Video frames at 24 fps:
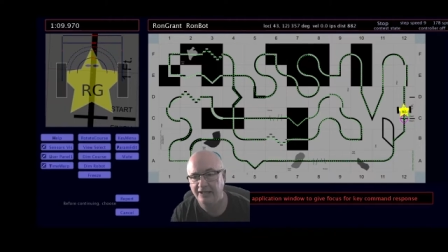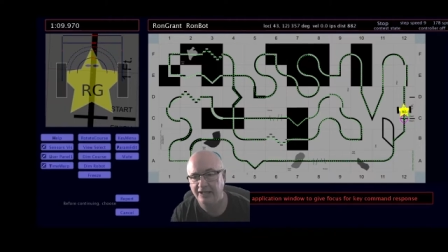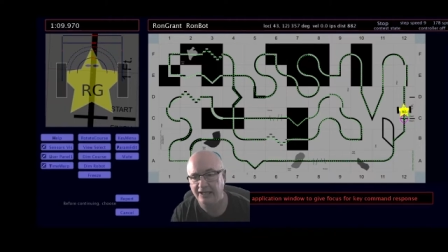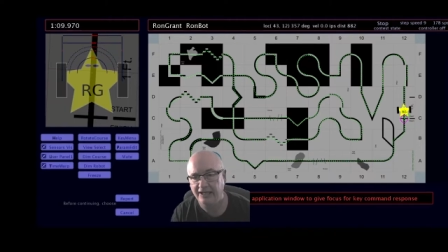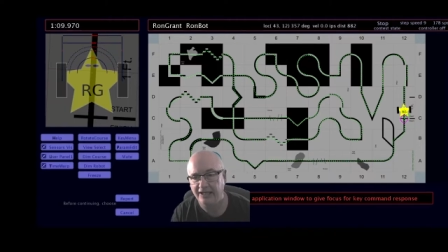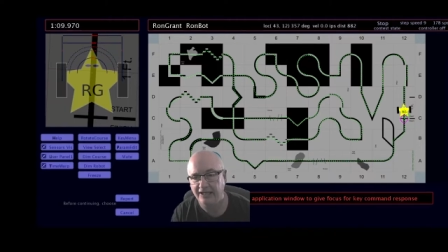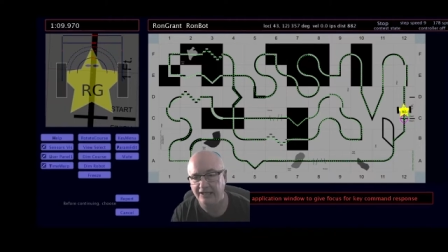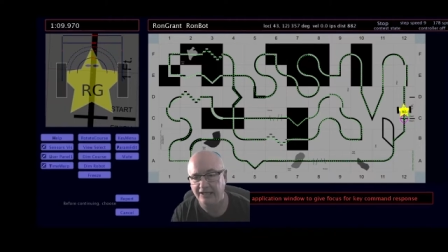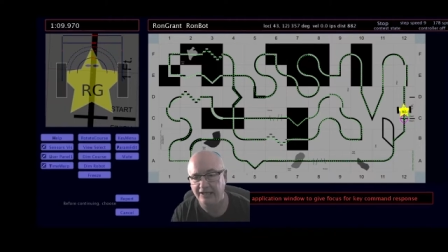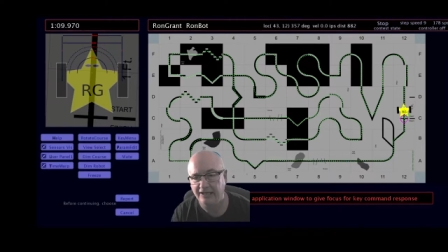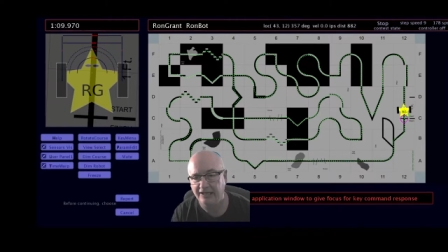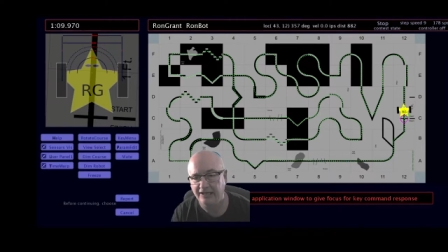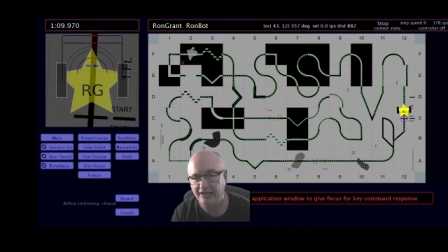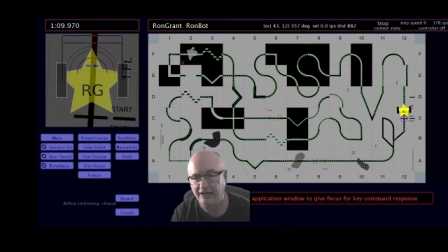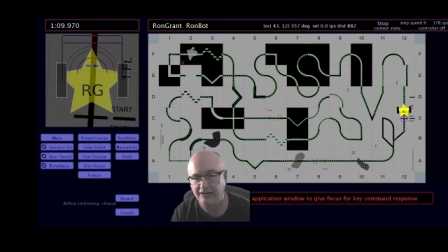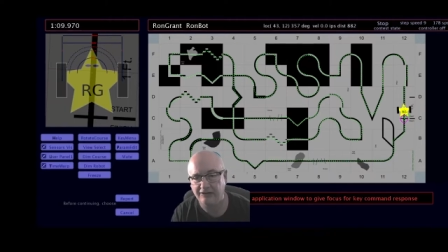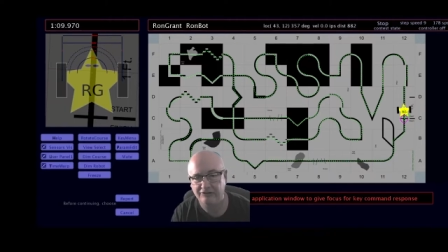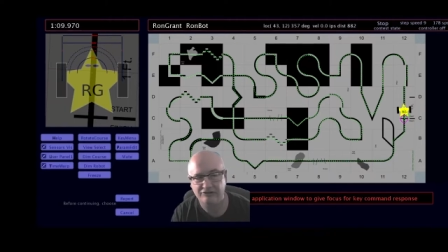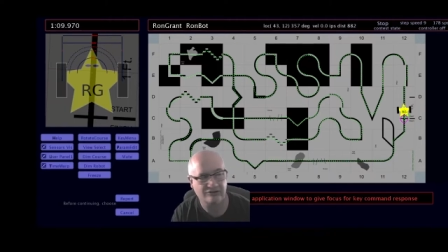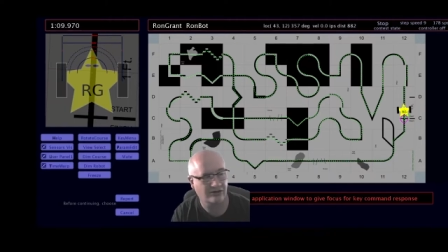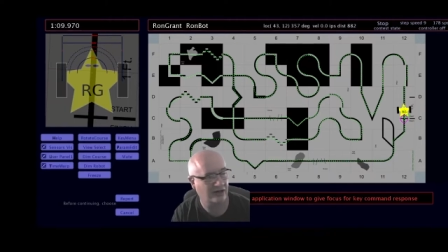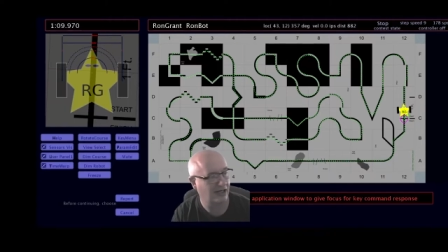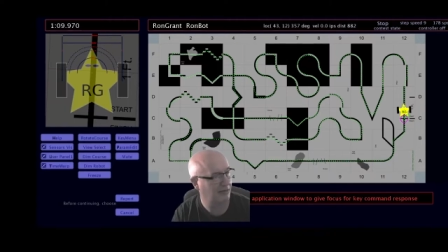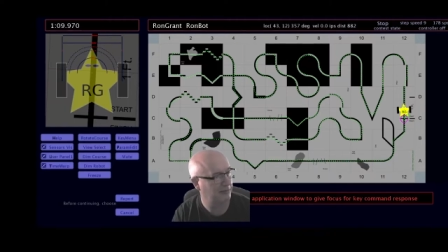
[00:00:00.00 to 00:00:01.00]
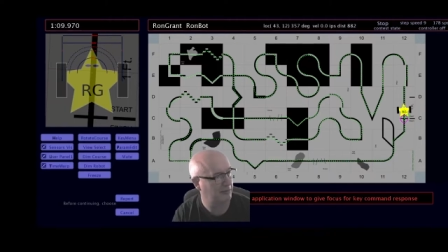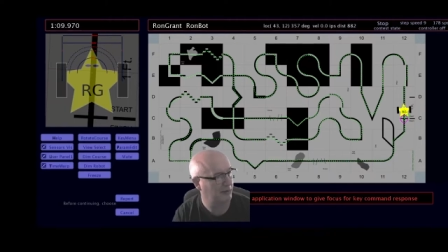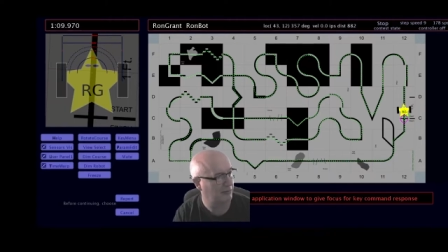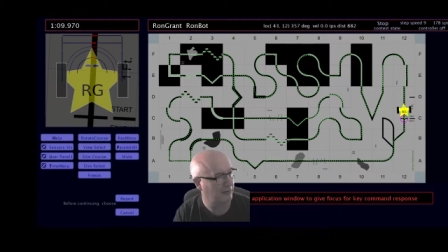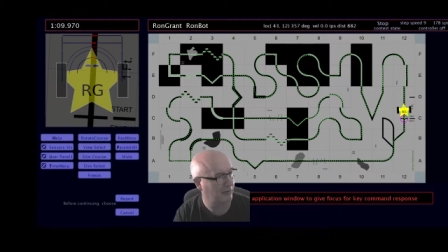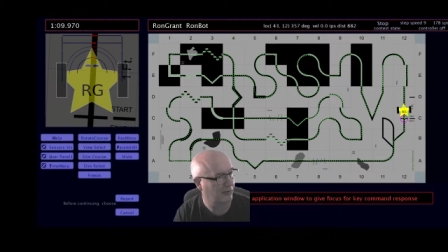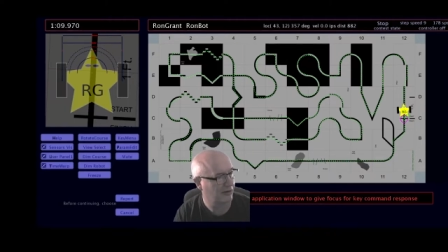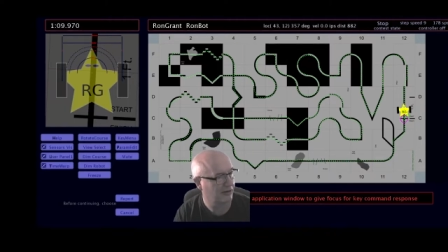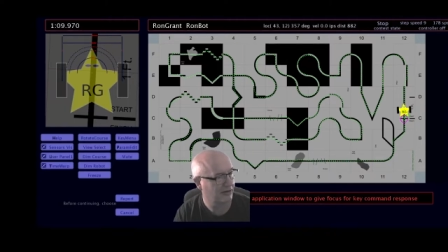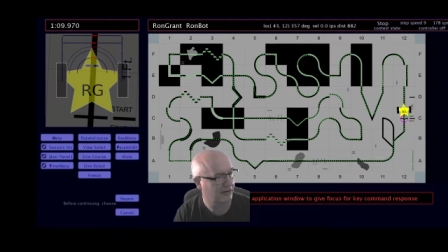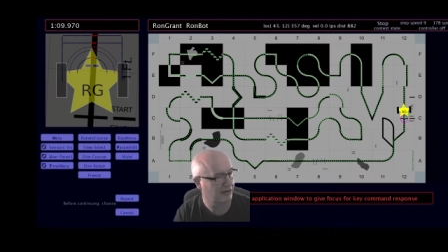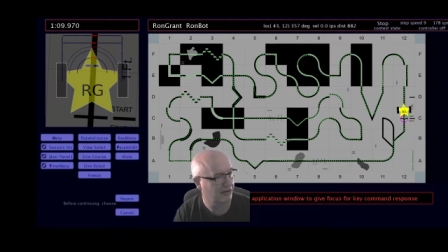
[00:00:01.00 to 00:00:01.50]
And I'll drop a
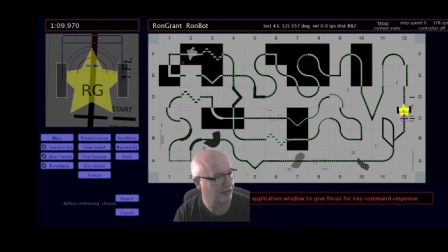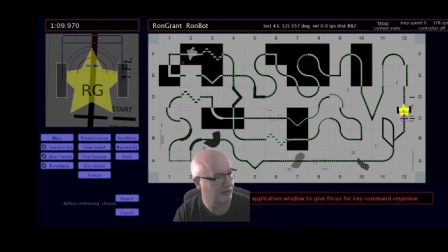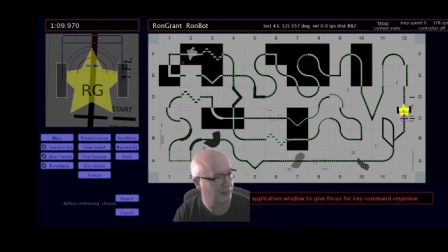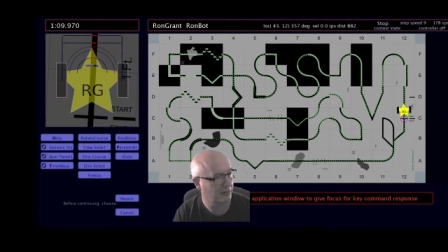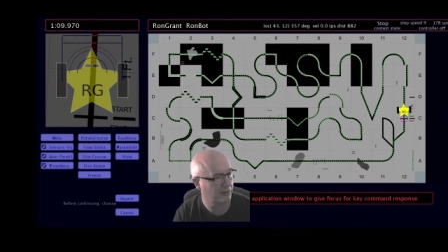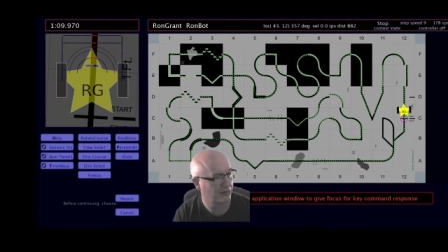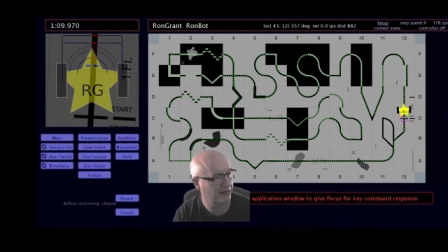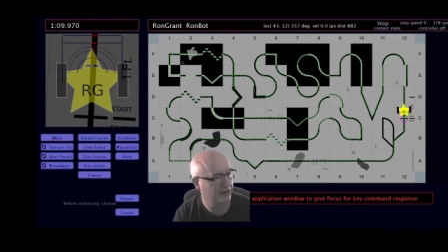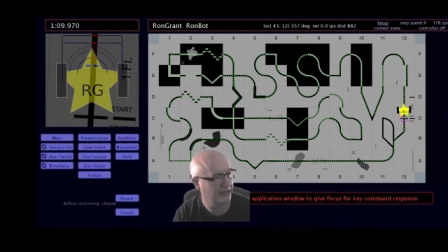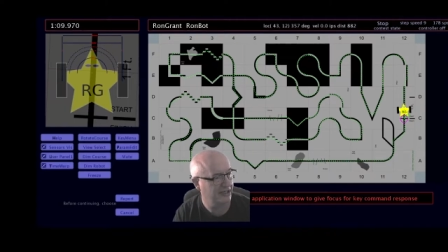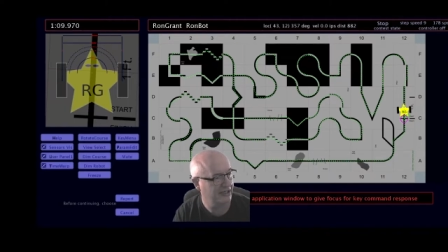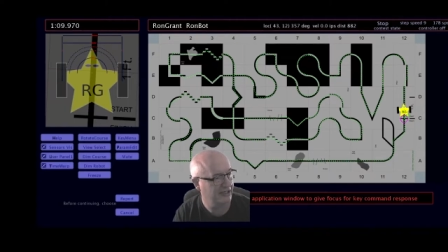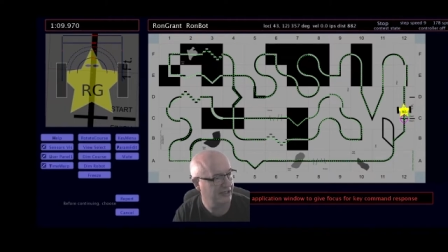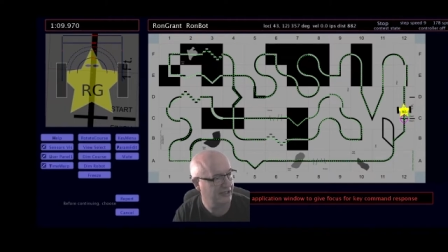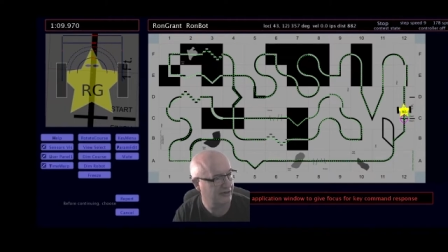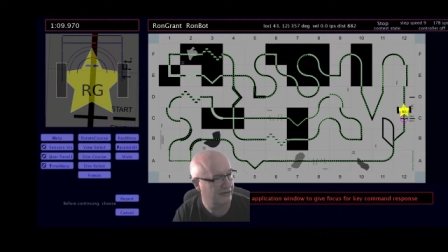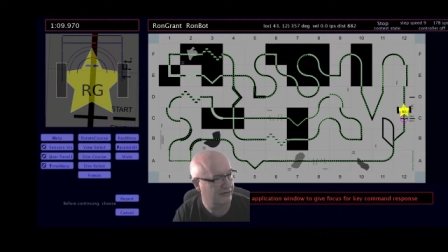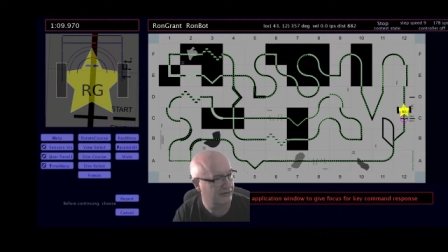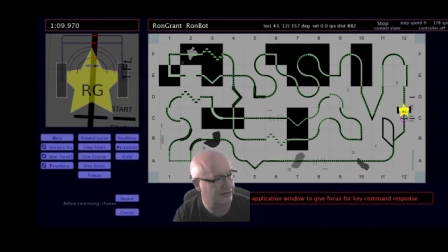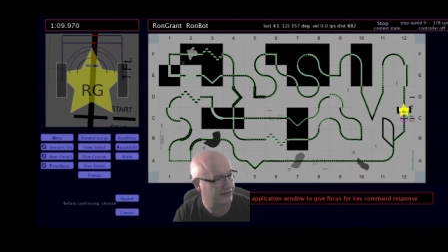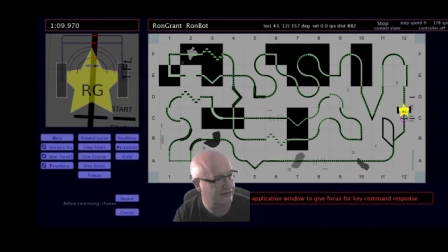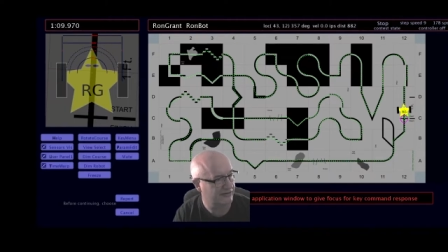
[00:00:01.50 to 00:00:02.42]
marker pretty near the